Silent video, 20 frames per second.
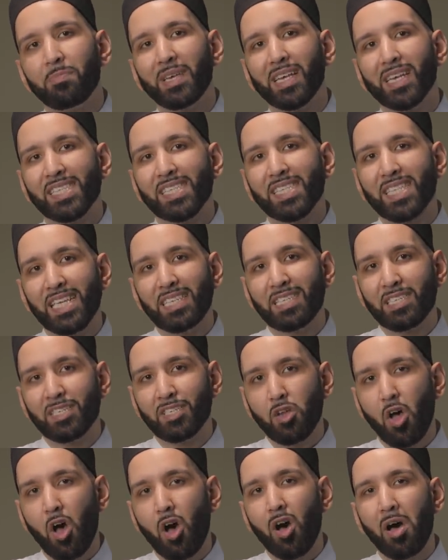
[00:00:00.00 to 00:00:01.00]
because they
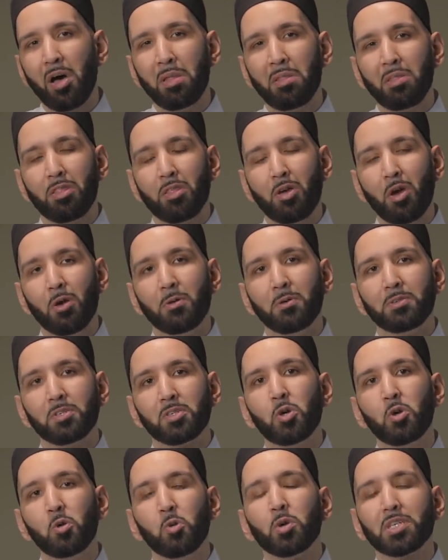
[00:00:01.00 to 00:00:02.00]
saw those
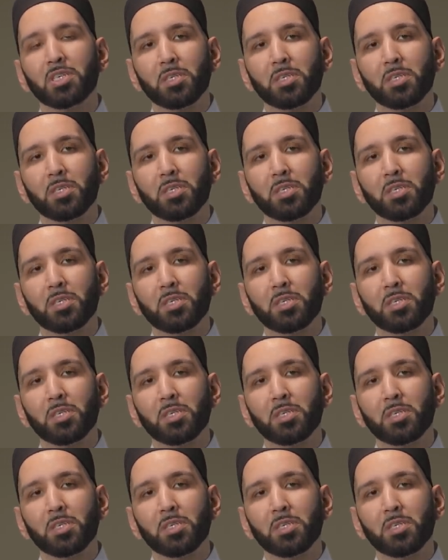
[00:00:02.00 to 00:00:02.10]
who were